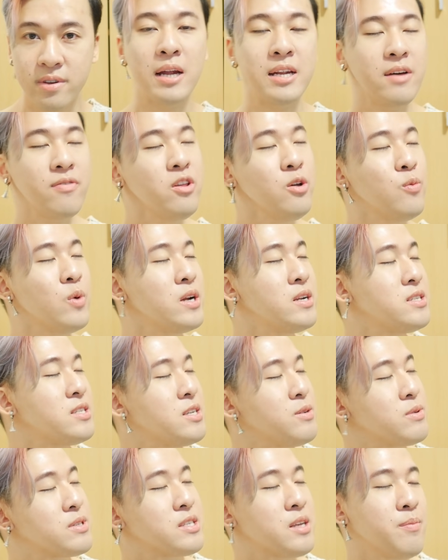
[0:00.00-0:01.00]
But I definitely wanted to
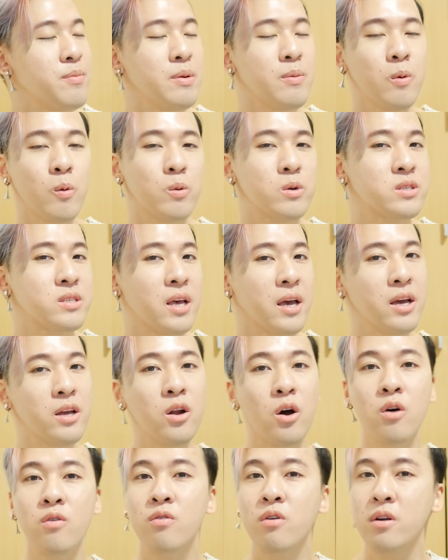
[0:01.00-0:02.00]
see what some people were
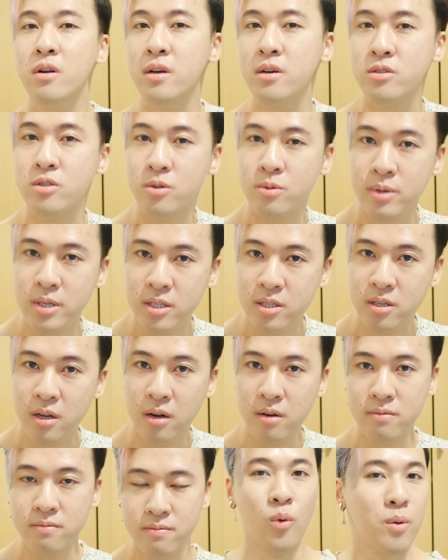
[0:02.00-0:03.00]
saying over on El Tweetster.